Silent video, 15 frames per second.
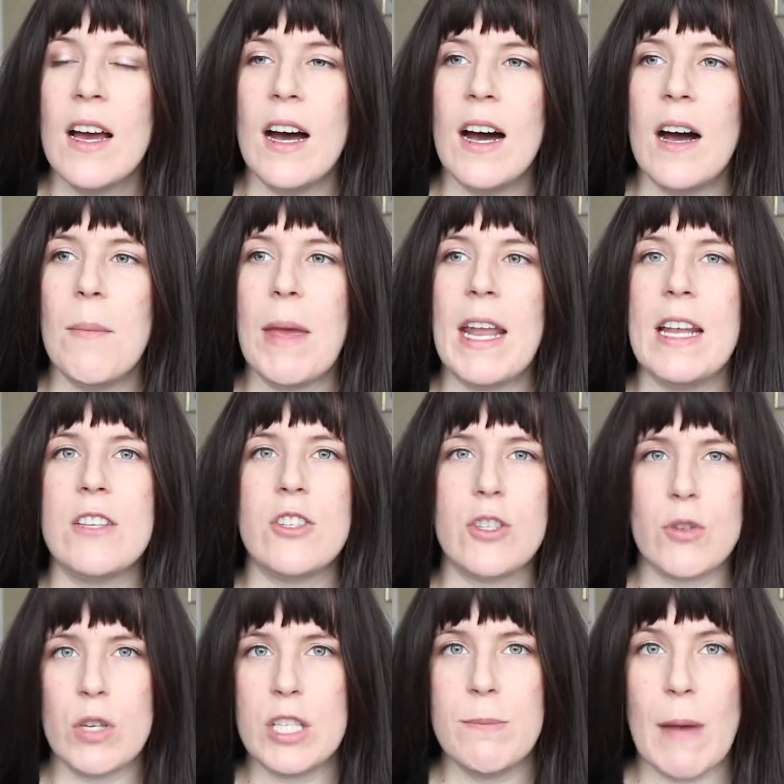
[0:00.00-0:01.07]
and it's
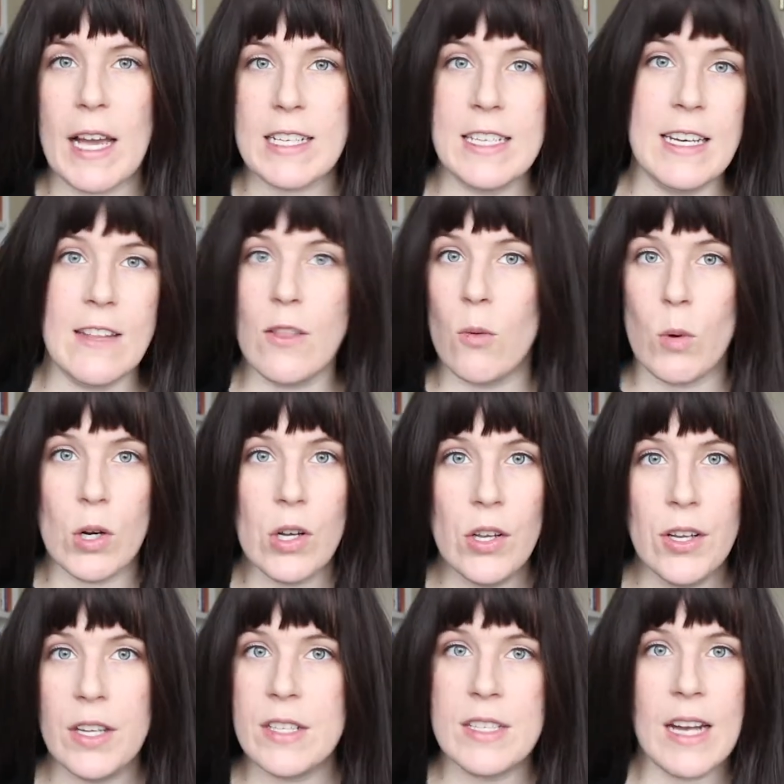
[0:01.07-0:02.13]
just respected in the
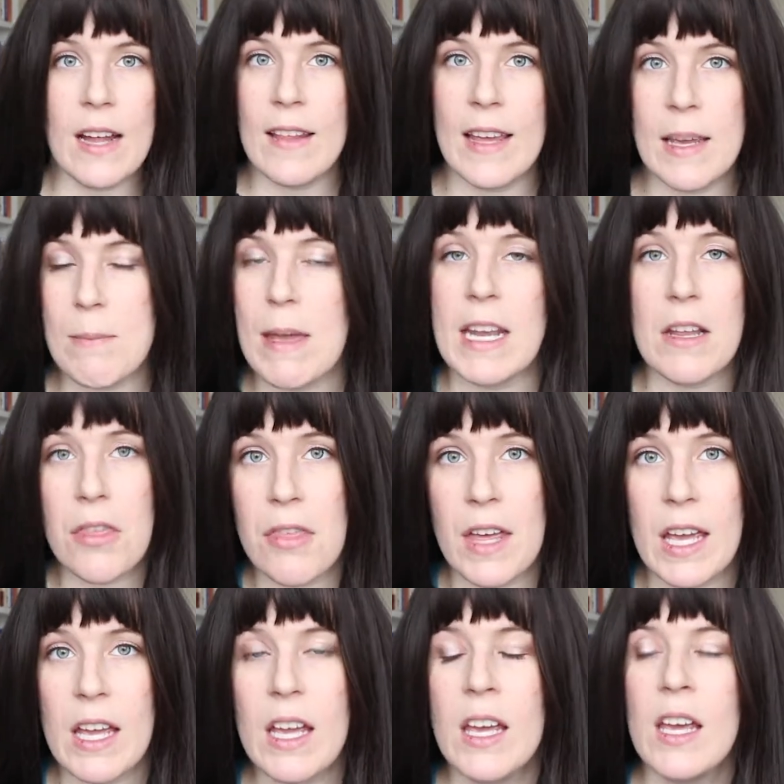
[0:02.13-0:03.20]
world. It's not like made a
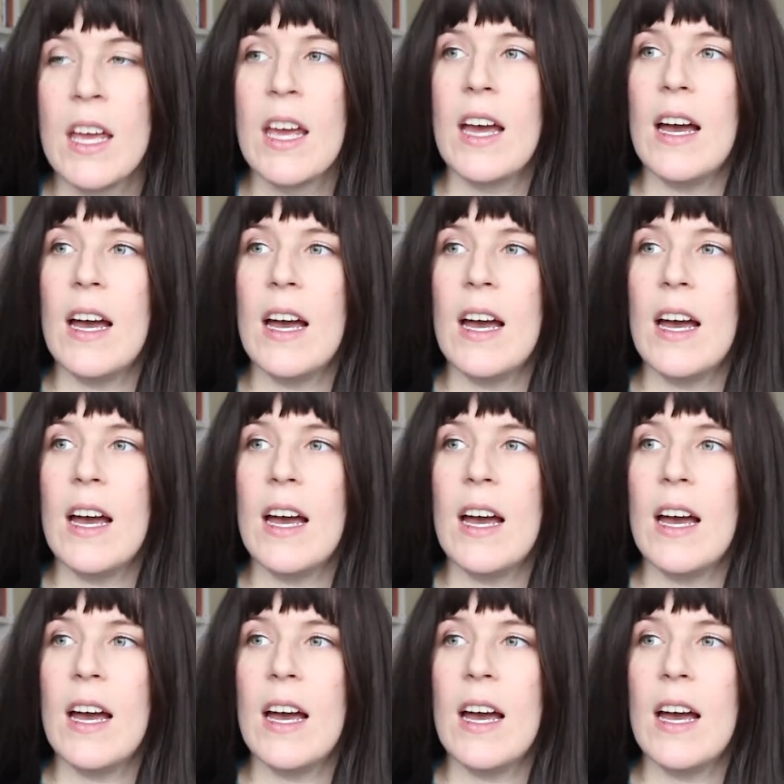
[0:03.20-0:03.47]
thing.